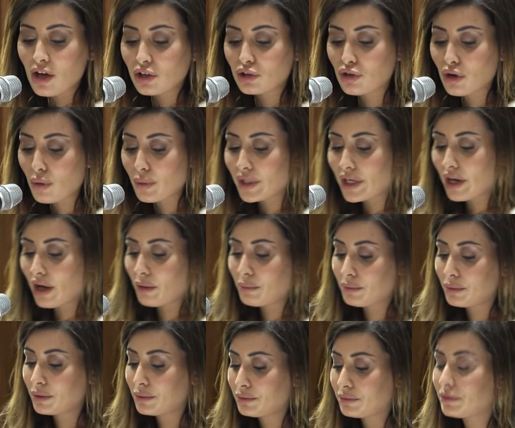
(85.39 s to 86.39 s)
Growing
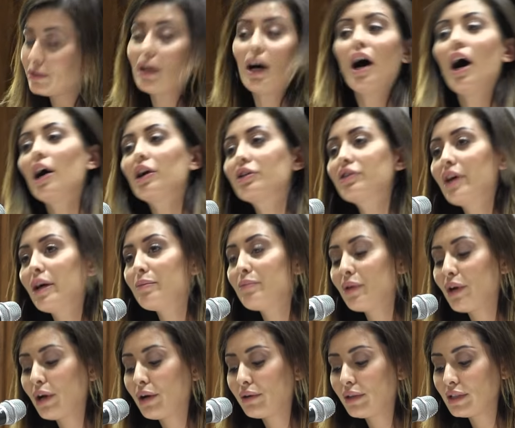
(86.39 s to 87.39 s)
up, our
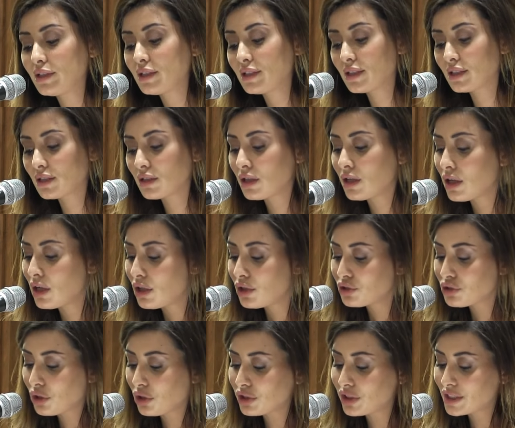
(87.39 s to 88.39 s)
grandparents
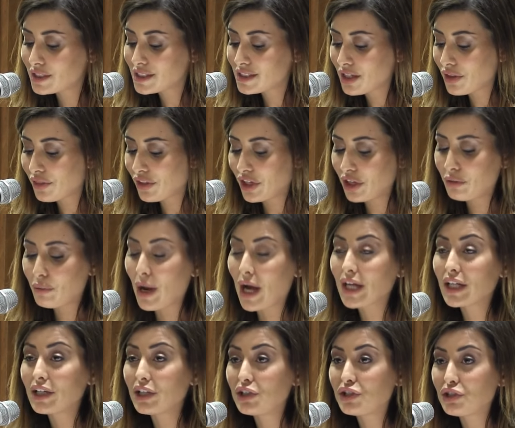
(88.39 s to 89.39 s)
told us that the
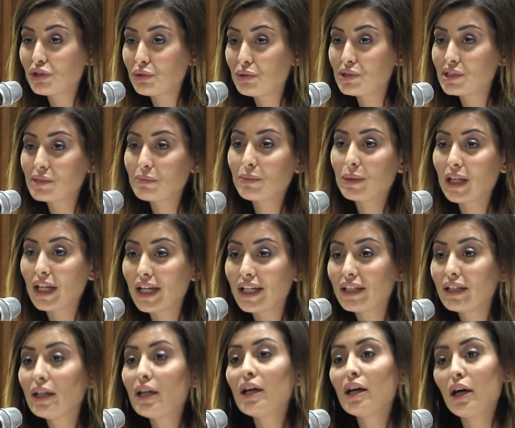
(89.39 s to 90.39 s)
Iraqi Jews
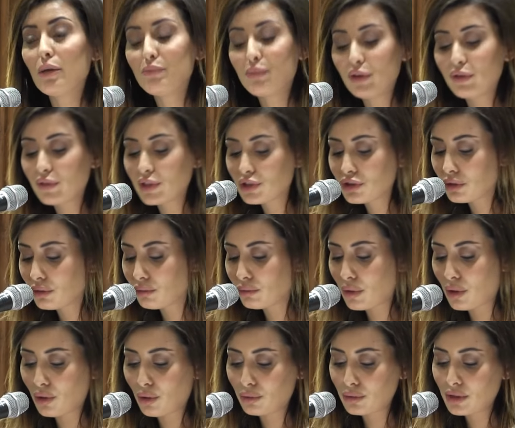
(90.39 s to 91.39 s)
played a pivotal
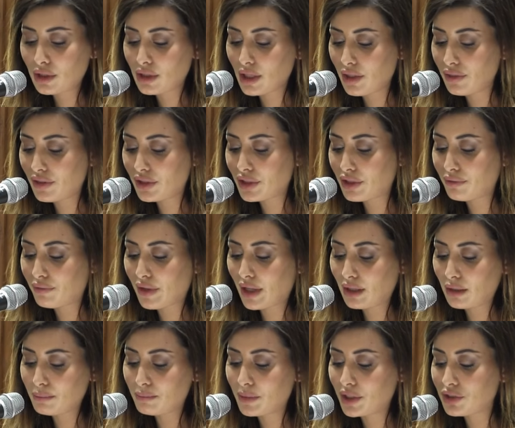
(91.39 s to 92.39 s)
role in the
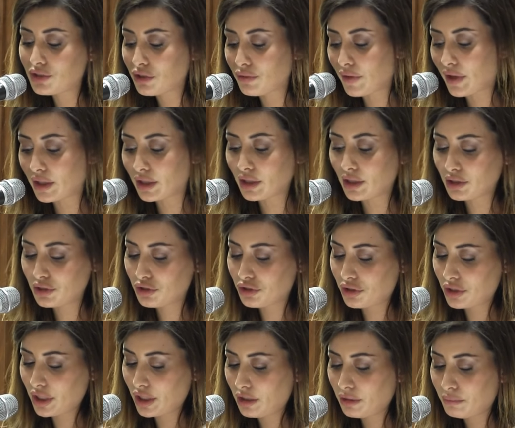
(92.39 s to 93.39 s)
development of our
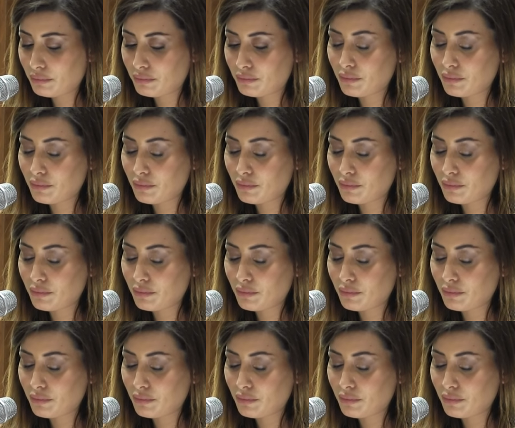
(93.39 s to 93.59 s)
country.